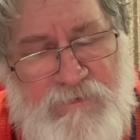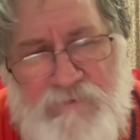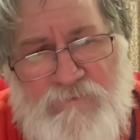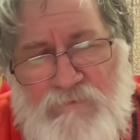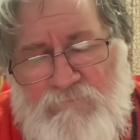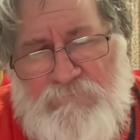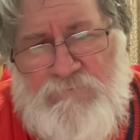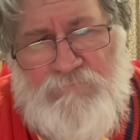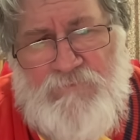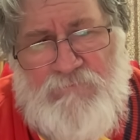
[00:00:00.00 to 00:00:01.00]

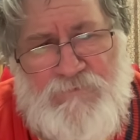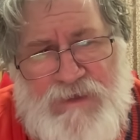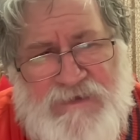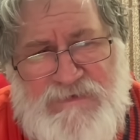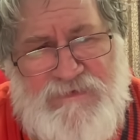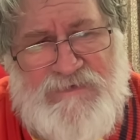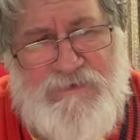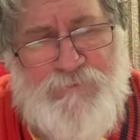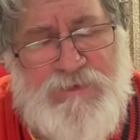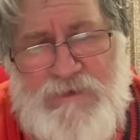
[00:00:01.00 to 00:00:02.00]
That is
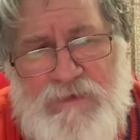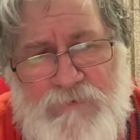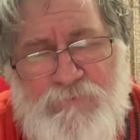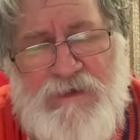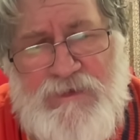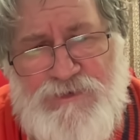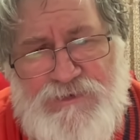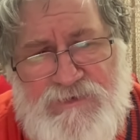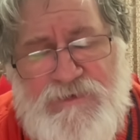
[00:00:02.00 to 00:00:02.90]
simply malicious.